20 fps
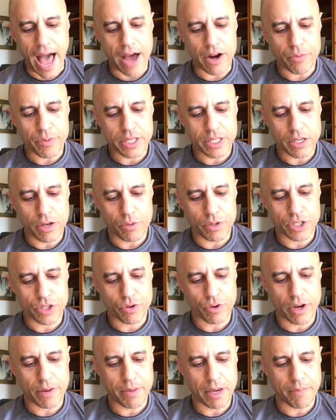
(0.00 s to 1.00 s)
how do we deal with
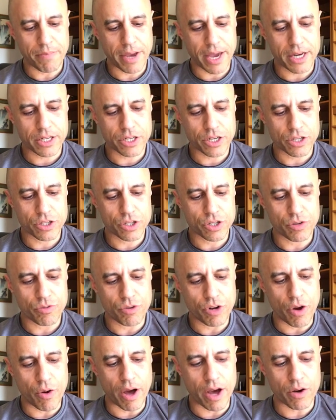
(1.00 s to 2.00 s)
screaming patients who
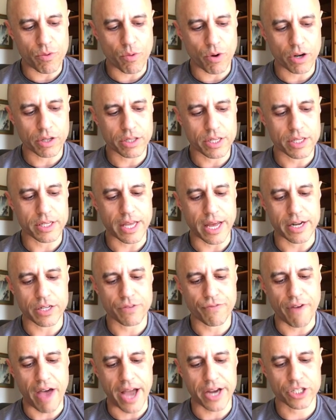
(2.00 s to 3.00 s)
know how to work the
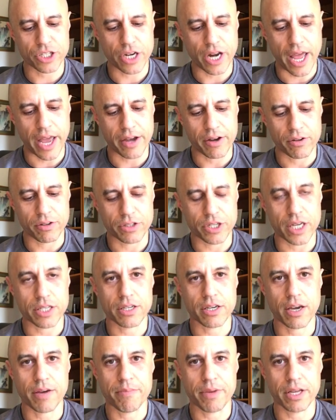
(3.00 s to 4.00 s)
satisfaction angle,
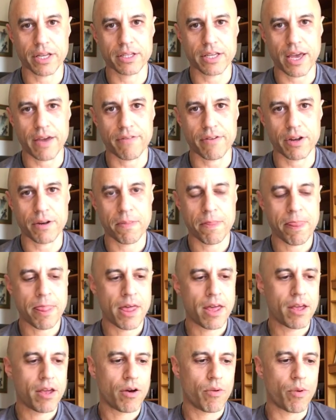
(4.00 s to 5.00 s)
Jessica McDavid?
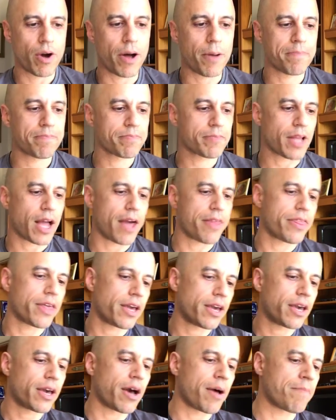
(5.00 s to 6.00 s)
Well, I
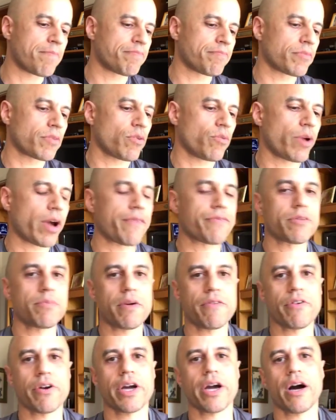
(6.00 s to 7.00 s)
think we have to
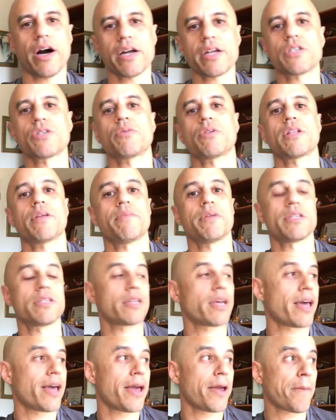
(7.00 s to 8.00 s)
be very honest with them and
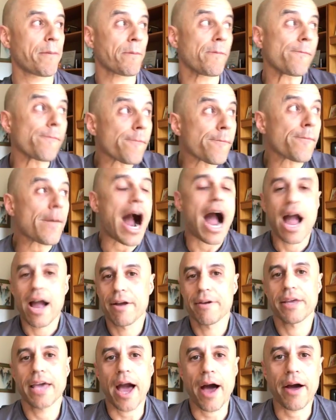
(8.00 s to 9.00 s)
say,
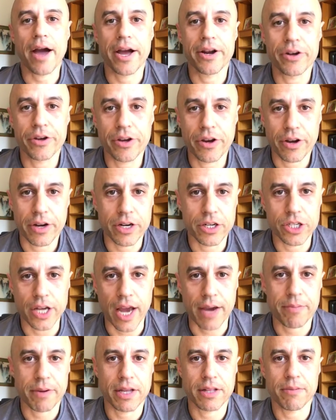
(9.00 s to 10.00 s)
yeah, I know you're going to
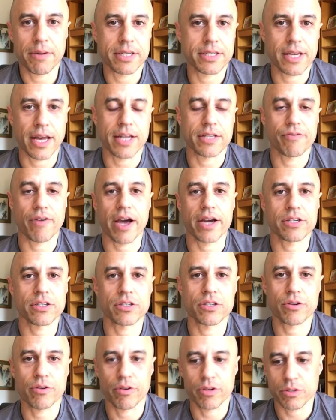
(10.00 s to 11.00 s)
jack me on my
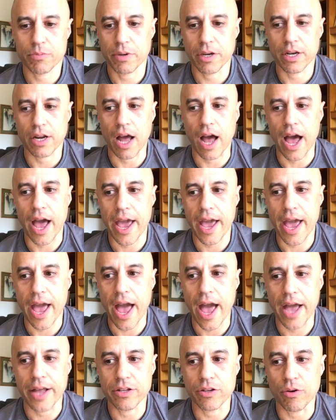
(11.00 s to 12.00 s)
satisfaction scores, but
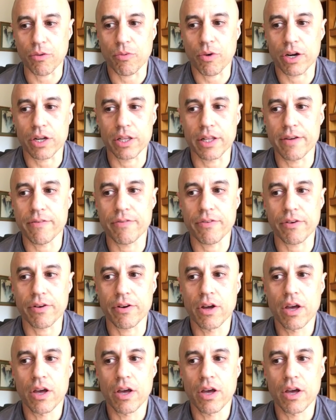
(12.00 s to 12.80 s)
I don't want to live